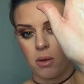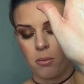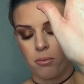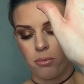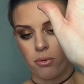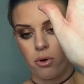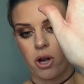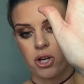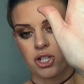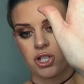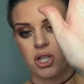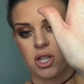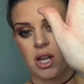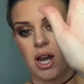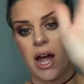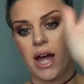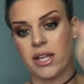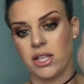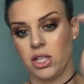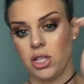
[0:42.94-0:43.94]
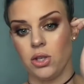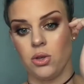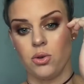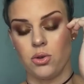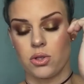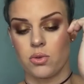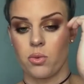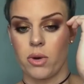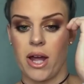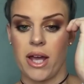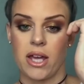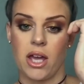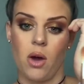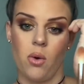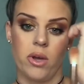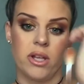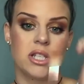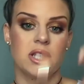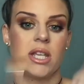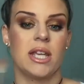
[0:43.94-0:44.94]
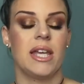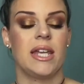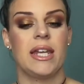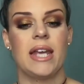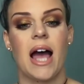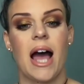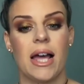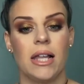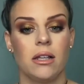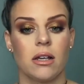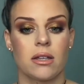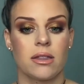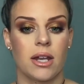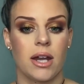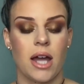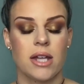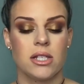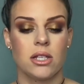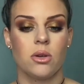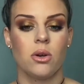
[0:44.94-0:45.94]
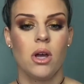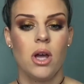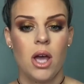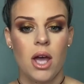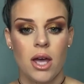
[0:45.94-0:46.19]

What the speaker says: brush that I use when I go into any eye look that I do.